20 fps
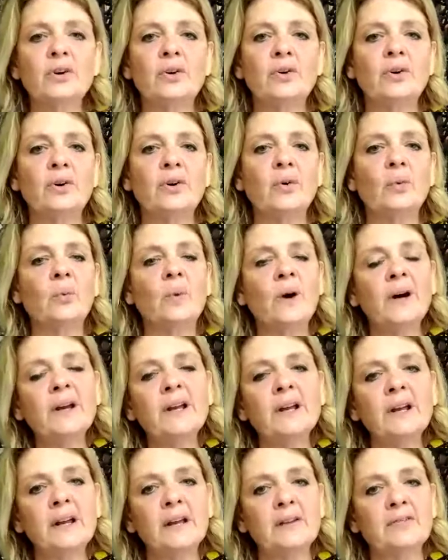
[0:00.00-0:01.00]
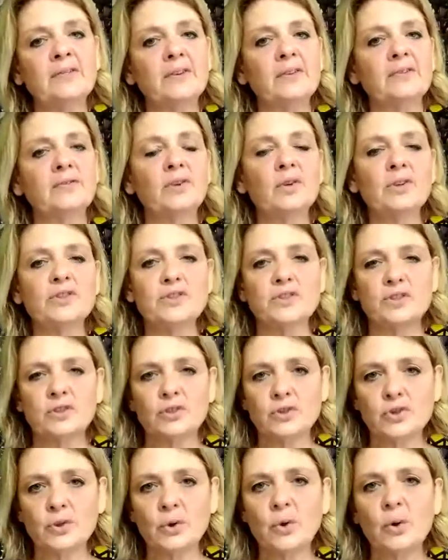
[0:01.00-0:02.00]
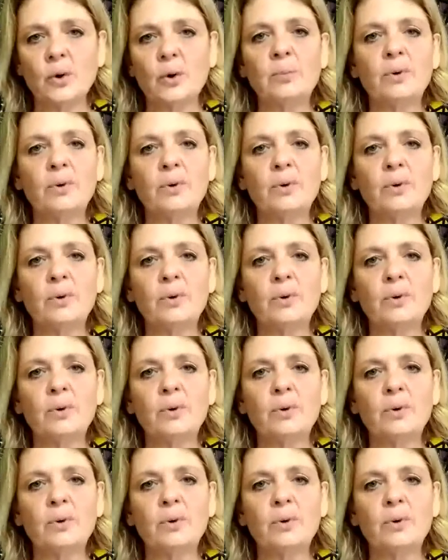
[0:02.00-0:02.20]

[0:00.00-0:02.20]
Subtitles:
or worry if you've lost your job